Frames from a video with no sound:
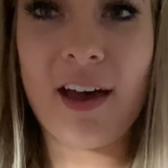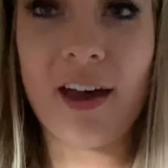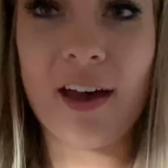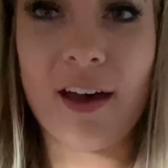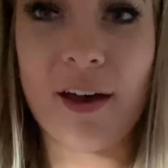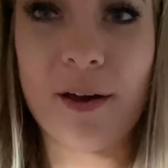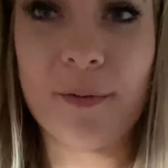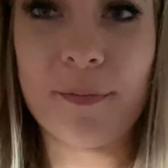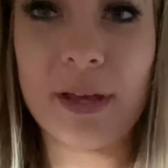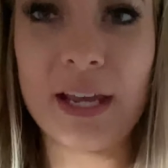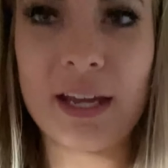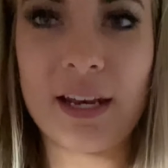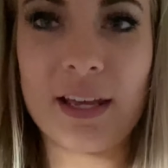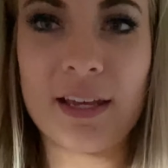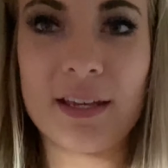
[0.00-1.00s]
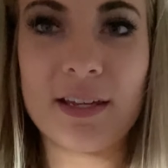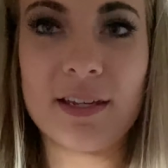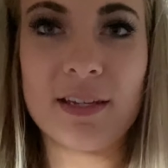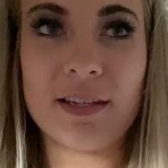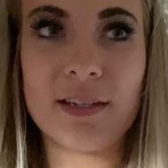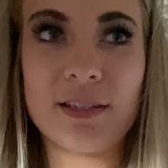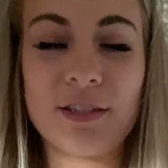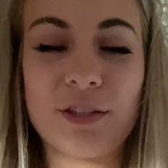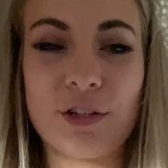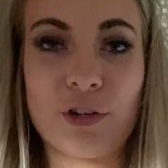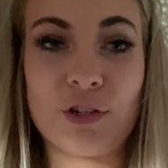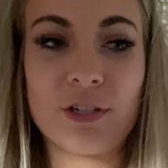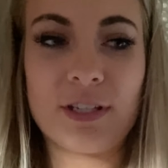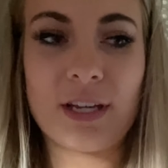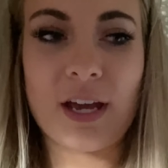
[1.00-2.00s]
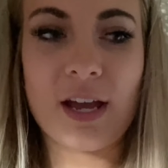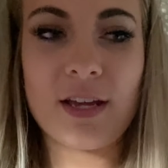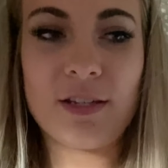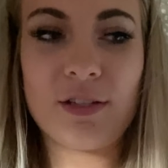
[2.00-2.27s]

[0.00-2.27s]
Um, it is Thursday,